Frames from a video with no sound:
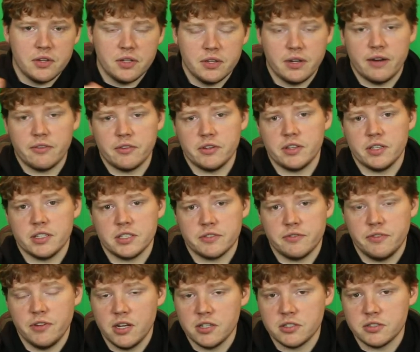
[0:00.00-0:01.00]
that everything's
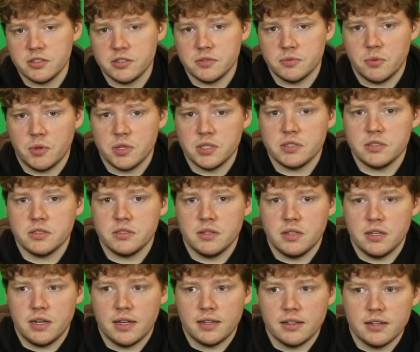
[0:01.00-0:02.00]
flushed is once
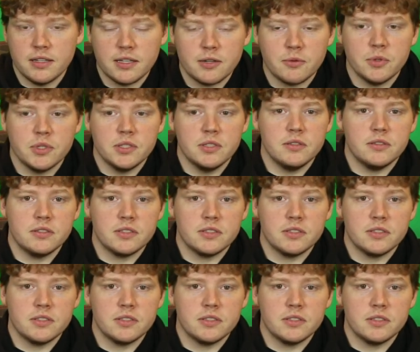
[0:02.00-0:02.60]
that liquid